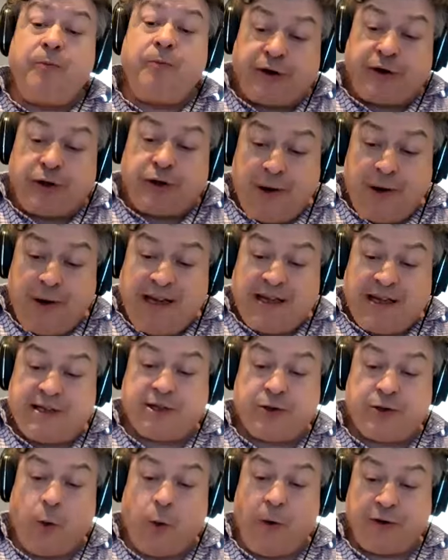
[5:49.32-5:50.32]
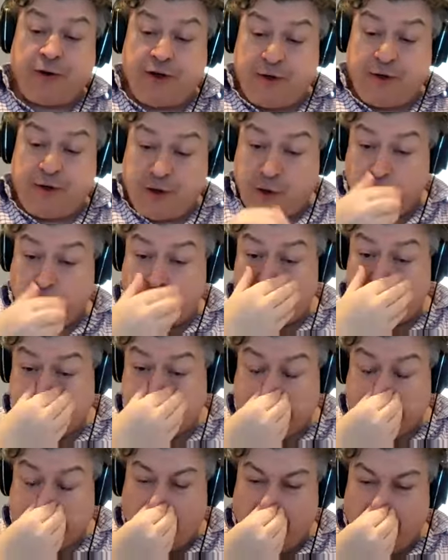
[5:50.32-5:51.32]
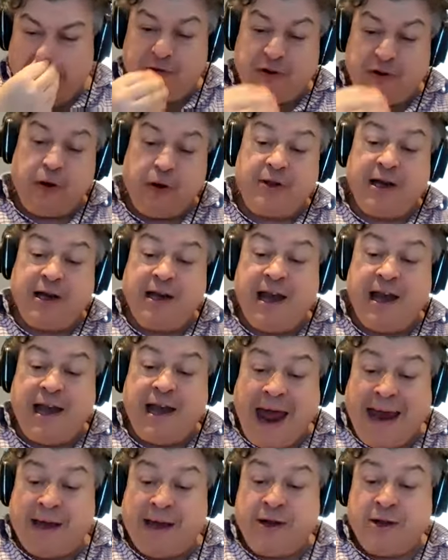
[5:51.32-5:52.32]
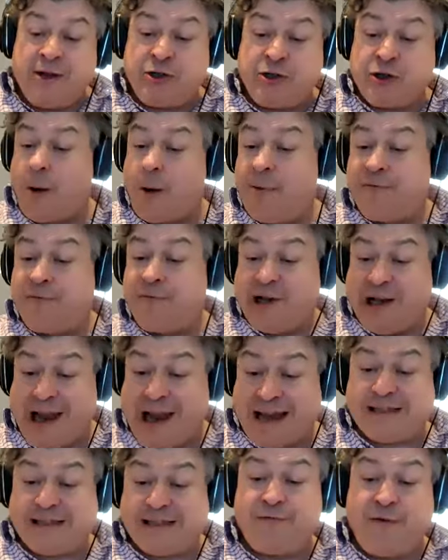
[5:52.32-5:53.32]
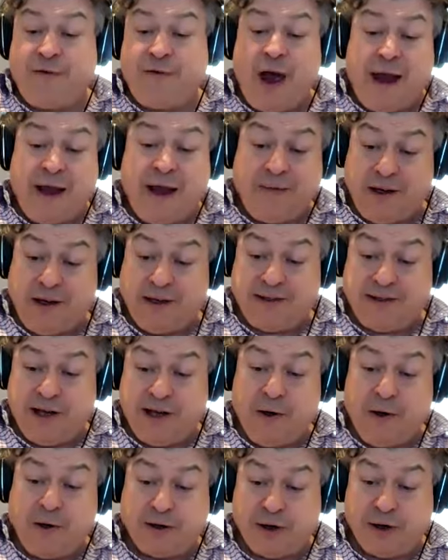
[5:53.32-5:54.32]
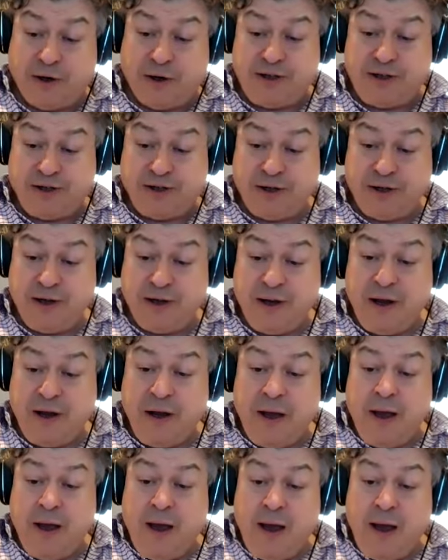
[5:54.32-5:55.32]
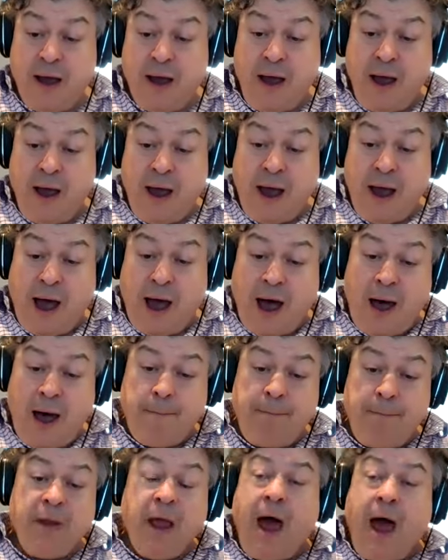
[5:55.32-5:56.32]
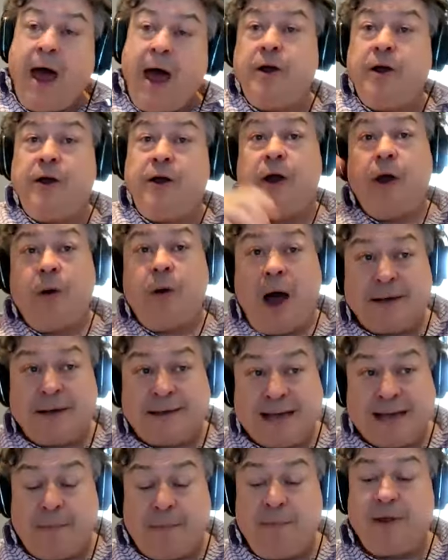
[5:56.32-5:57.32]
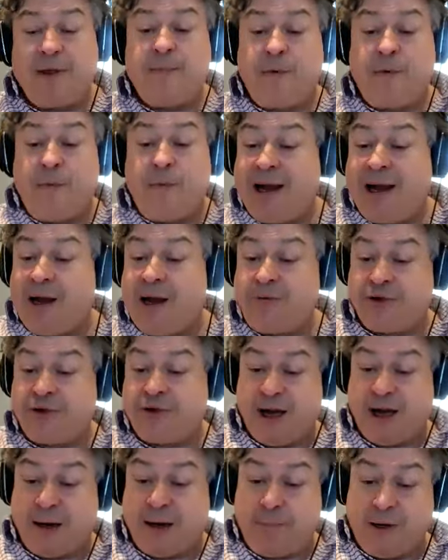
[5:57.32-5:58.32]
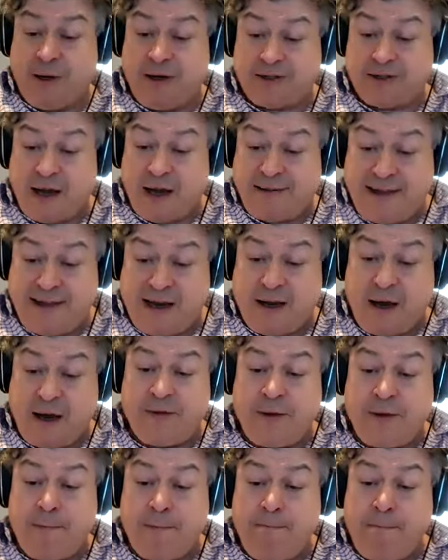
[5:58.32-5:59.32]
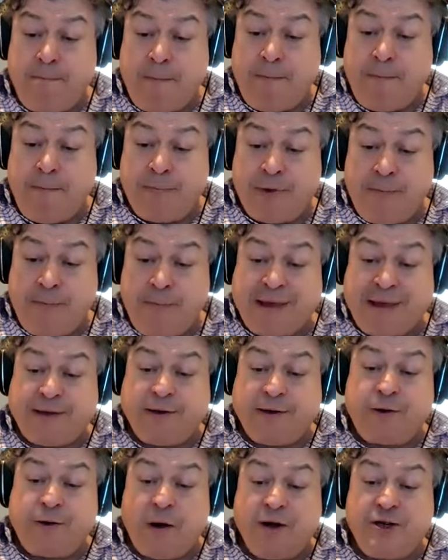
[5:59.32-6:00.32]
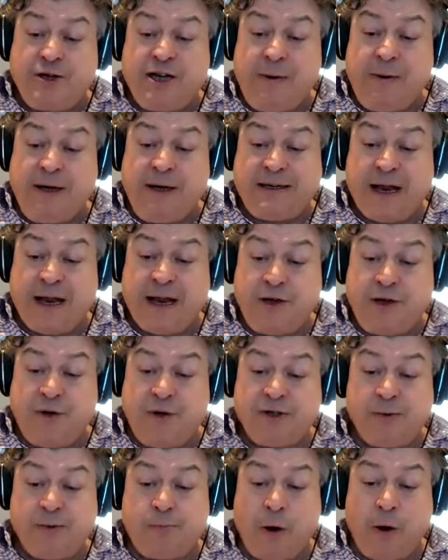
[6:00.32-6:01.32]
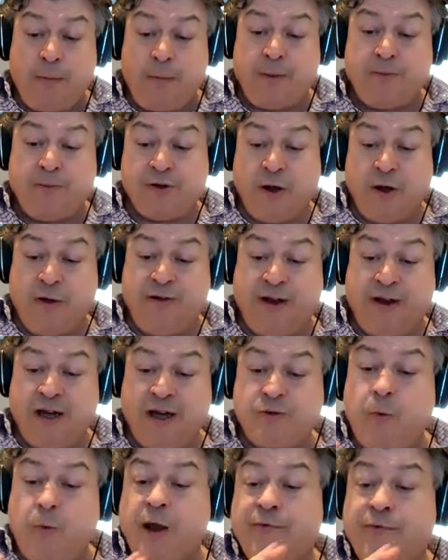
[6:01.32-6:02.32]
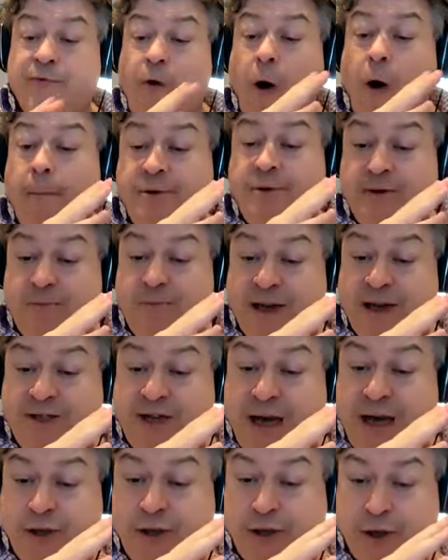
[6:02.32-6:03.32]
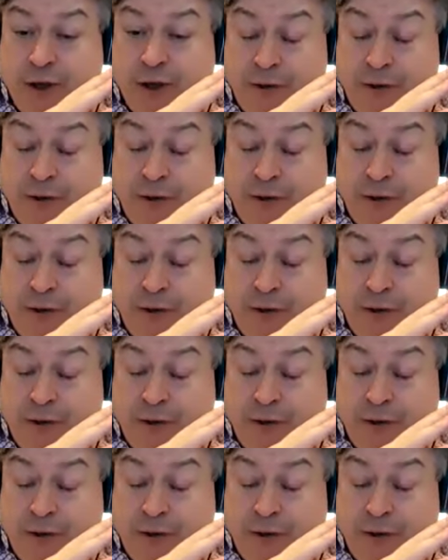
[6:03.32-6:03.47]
Triz sought to do was to kind of do the Linnaean job of classifying these solutions. Um, and you know, some of them are really interesting because I think the the methodology we tend to use in problem solving is one of optimization,